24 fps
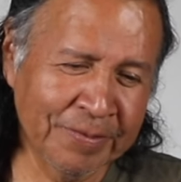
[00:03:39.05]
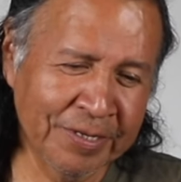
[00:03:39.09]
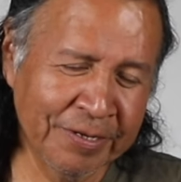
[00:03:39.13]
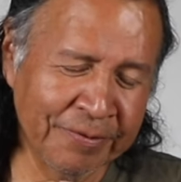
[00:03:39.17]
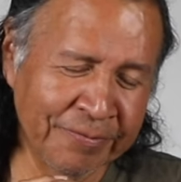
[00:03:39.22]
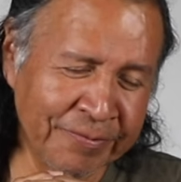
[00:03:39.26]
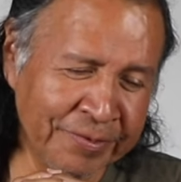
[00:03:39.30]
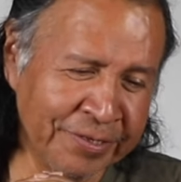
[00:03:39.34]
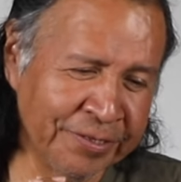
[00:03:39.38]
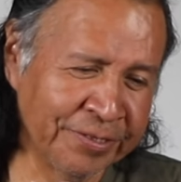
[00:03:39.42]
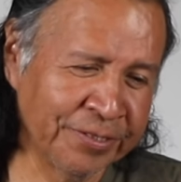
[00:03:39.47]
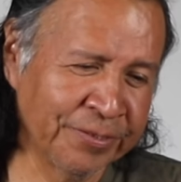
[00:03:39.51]

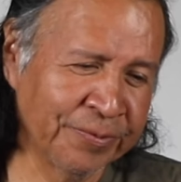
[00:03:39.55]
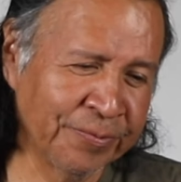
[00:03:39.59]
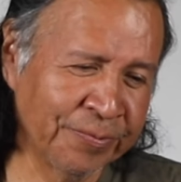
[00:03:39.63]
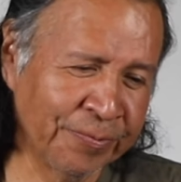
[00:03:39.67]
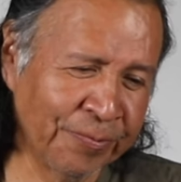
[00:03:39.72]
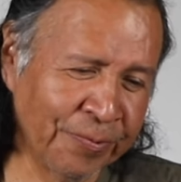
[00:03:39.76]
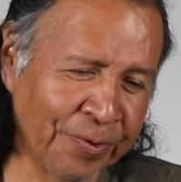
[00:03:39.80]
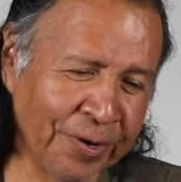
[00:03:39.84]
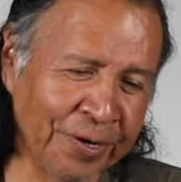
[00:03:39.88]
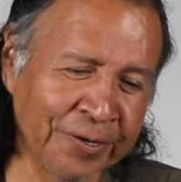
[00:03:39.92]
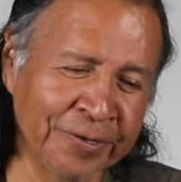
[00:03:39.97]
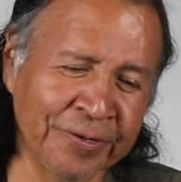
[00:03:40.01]
and we use
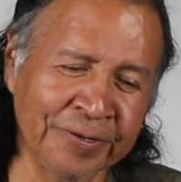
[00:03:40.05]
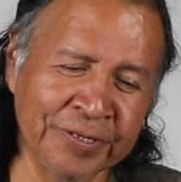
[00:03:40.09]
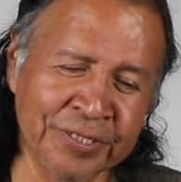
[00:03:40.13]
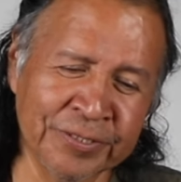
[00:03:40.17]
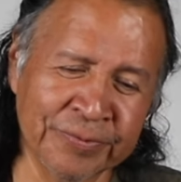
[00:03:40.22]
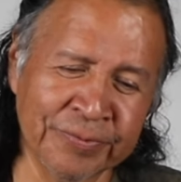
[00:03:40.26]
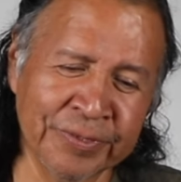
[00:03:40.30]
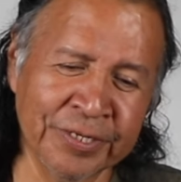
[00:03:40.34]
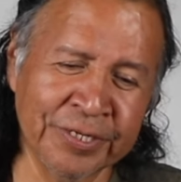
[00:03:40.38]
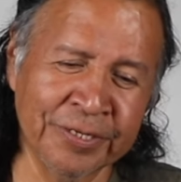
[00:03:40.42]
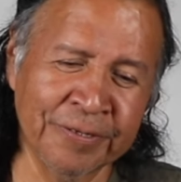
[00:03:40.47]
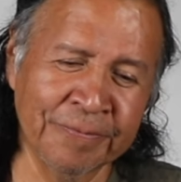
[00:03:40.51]
water
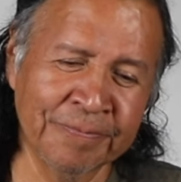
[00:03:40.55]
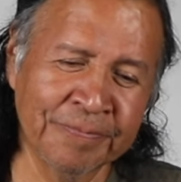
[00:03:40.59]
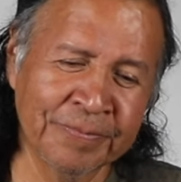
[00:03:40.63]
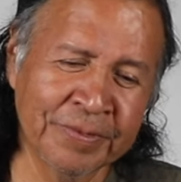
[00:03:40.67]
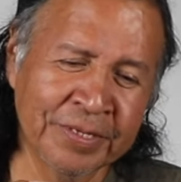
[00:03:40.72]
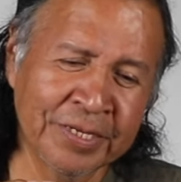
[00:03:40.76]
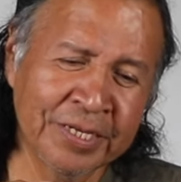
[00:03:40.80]
as well."